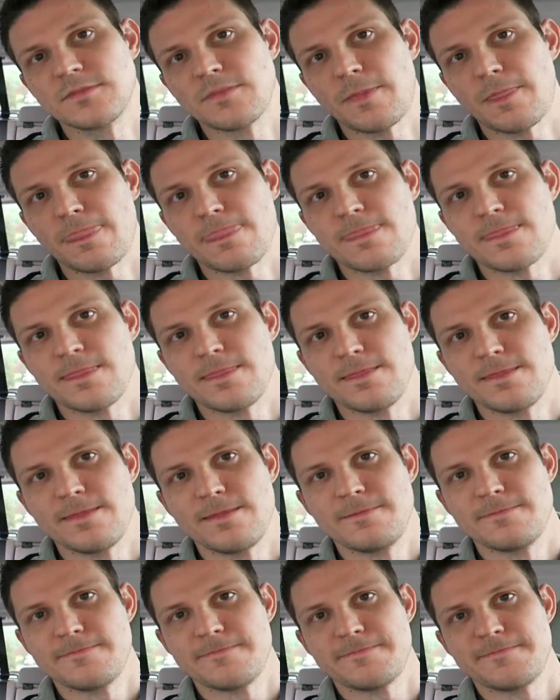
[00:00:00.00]

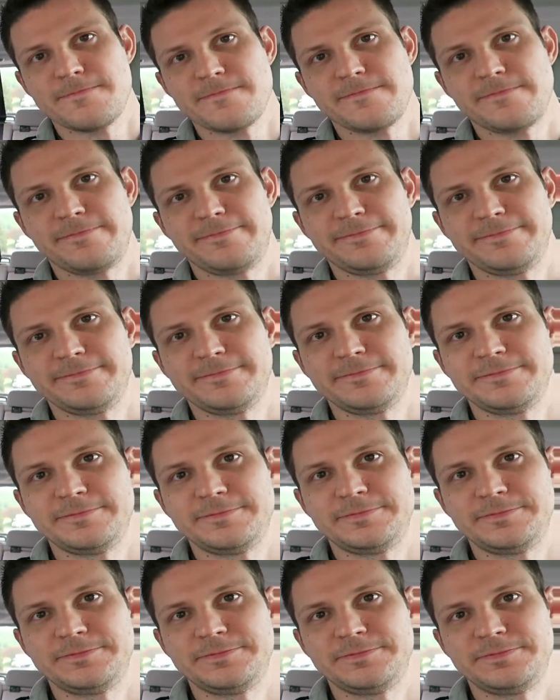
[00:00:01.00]

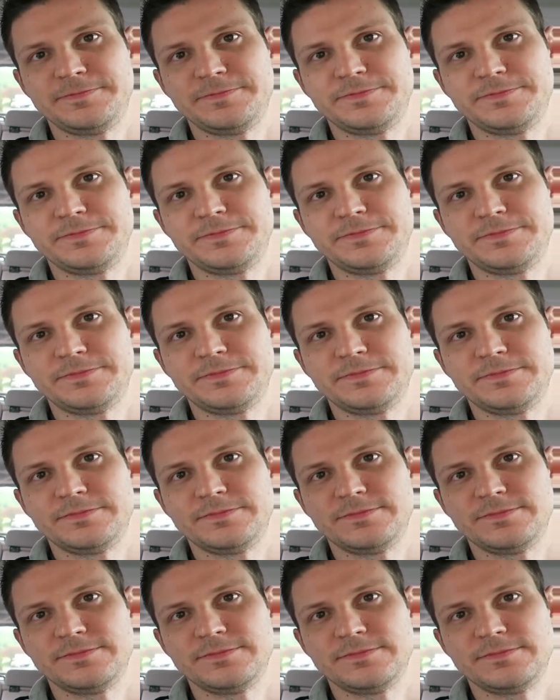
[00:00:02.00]

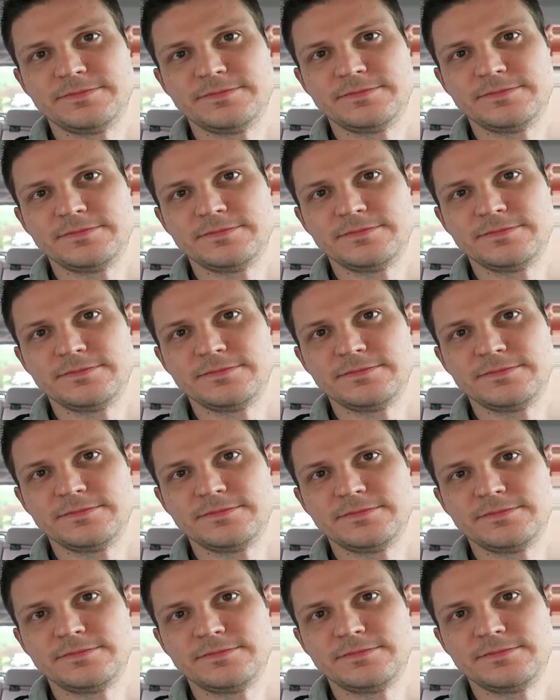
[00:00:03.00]

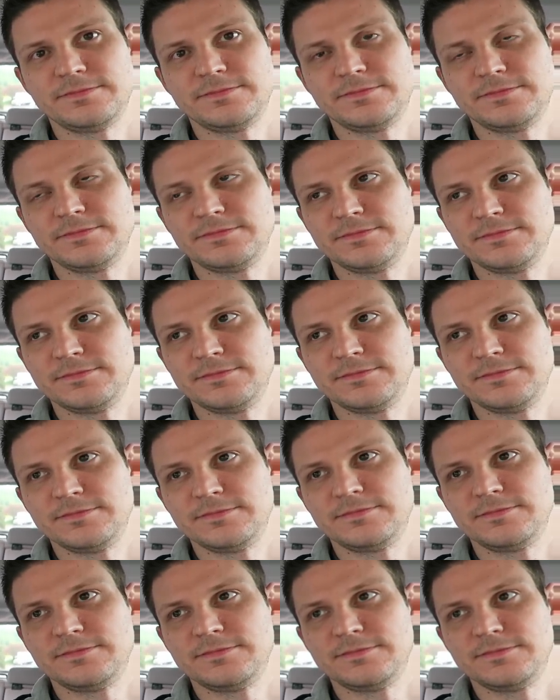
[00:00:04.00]

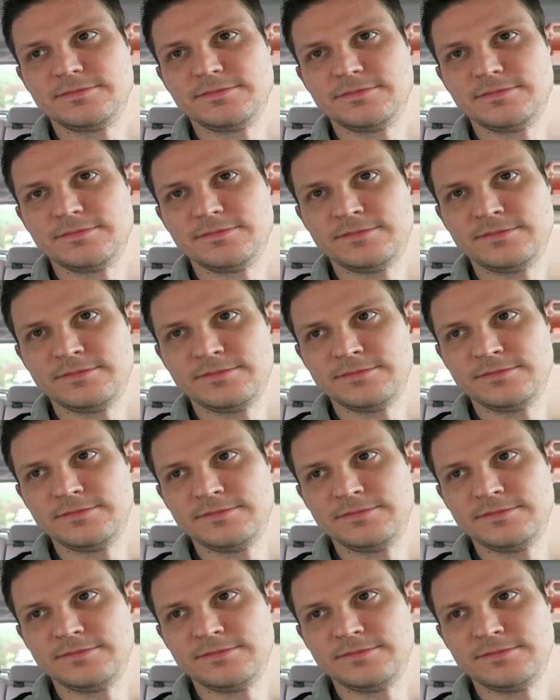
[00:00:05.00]
No words are spoken by the person on screen.